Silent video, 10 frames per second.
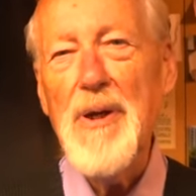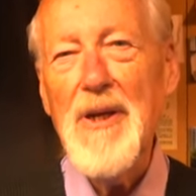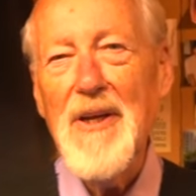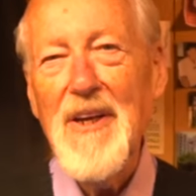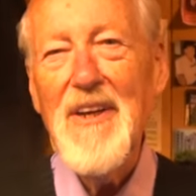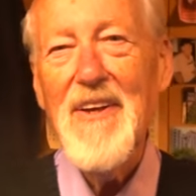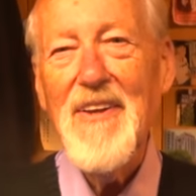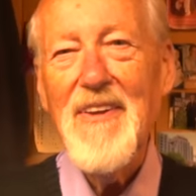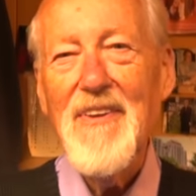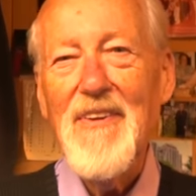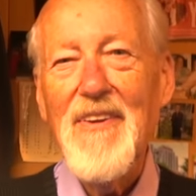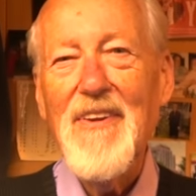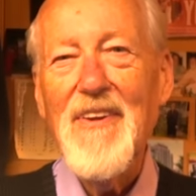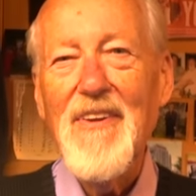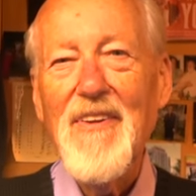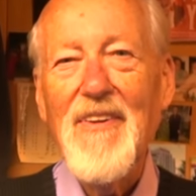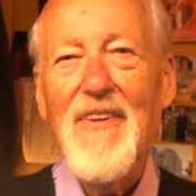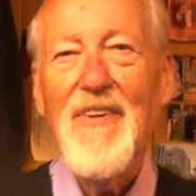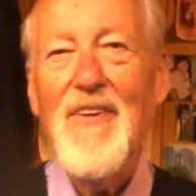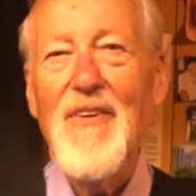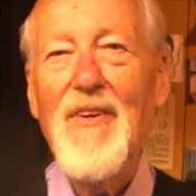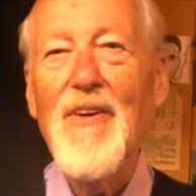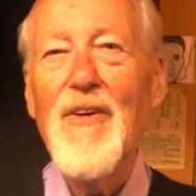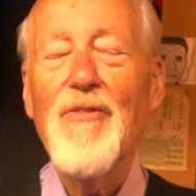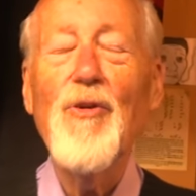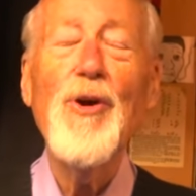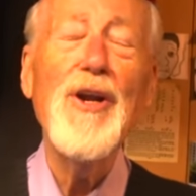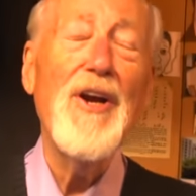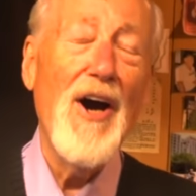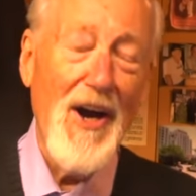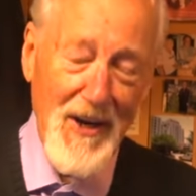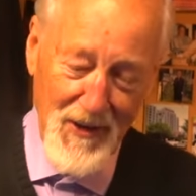No, you're wrong again, Pops. Number forty-nine. forty-nine.